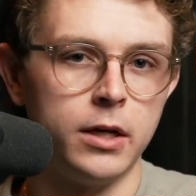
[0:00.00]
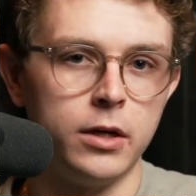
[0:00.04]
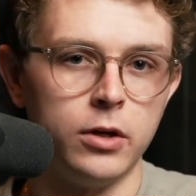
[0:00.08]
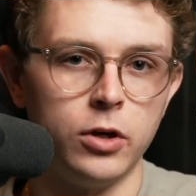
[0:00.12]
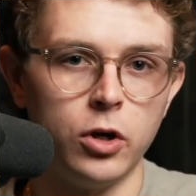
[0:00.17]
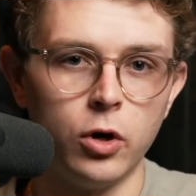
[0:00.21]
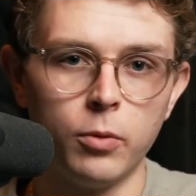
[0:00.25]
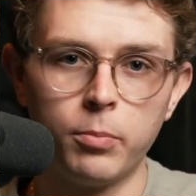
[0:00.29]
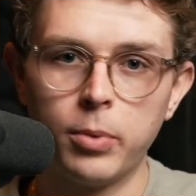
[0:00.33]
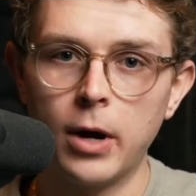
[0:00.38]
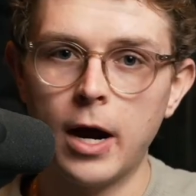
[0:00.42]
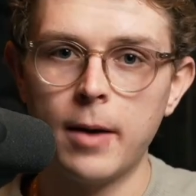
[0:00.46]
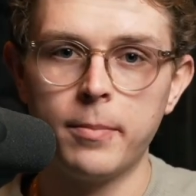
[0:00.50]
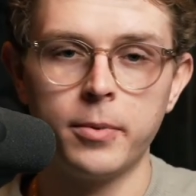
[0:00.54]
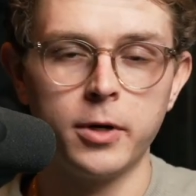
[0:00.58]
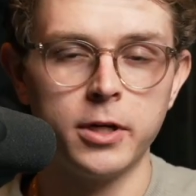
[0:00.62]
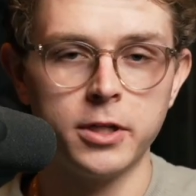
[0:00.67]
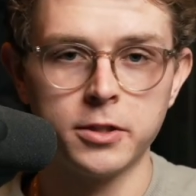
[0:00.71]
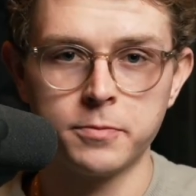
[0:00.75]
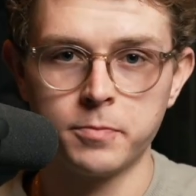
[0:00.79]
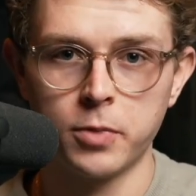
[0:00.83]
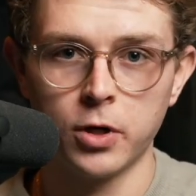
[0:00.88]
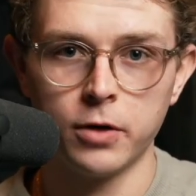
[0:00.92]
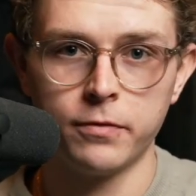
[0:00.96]
No property
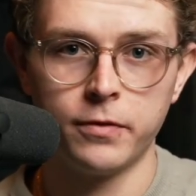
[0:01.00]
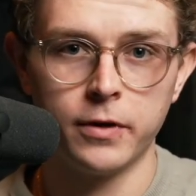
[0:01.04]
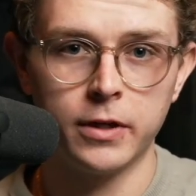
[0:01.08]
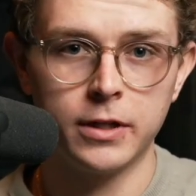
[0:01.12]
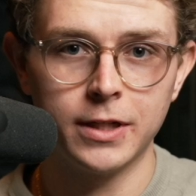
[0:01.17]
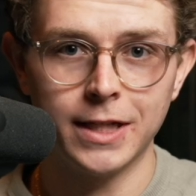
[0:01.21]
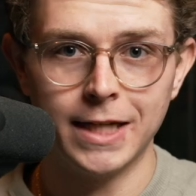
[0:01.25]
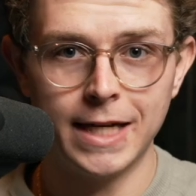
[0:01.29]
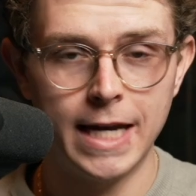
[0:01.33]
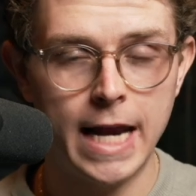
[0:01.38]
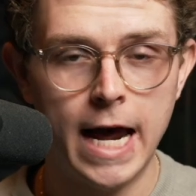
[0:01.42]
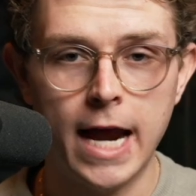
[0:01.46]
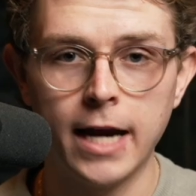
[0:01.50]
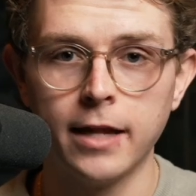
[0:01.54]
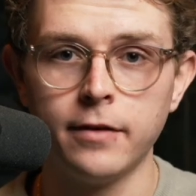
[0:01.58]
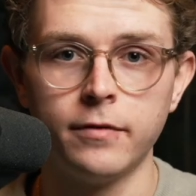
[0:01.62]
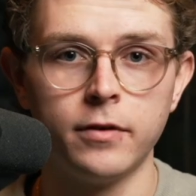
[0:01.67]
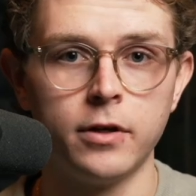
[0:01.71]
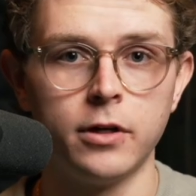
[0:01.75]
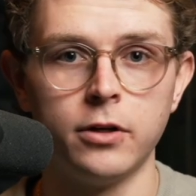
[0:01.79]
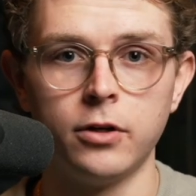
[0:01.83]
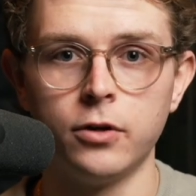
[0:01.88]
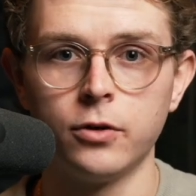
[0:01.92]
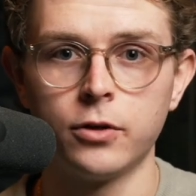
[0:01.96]
is perfect, not
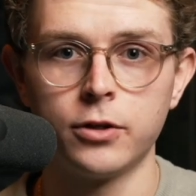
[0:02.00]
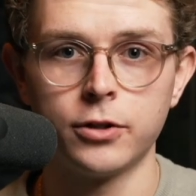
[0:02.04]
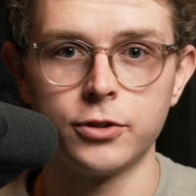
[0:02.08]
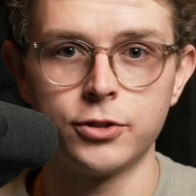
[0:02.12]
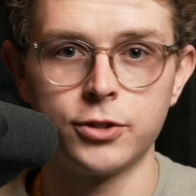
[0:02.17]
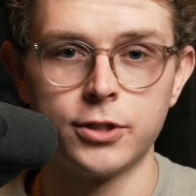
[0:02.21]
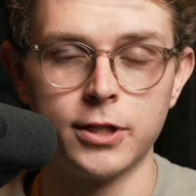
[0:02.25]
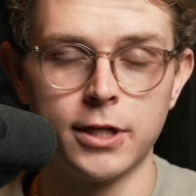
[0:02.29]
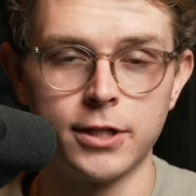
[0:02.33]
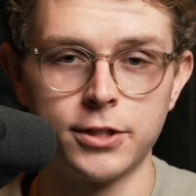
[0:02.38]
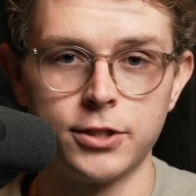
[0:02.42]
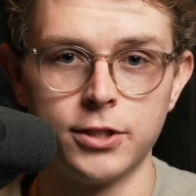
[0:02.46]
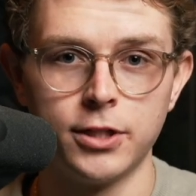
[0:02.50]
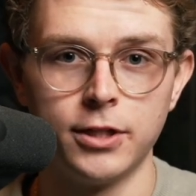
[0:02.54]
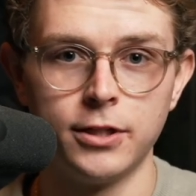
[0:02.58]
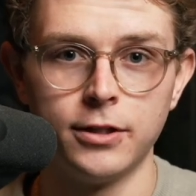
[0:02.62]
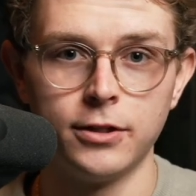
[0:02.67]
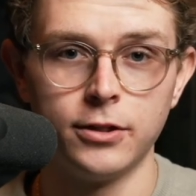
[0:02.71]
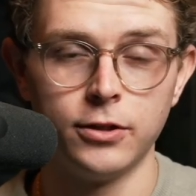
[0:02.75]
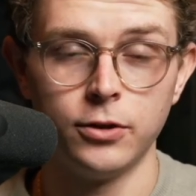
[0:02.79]
even a new construction.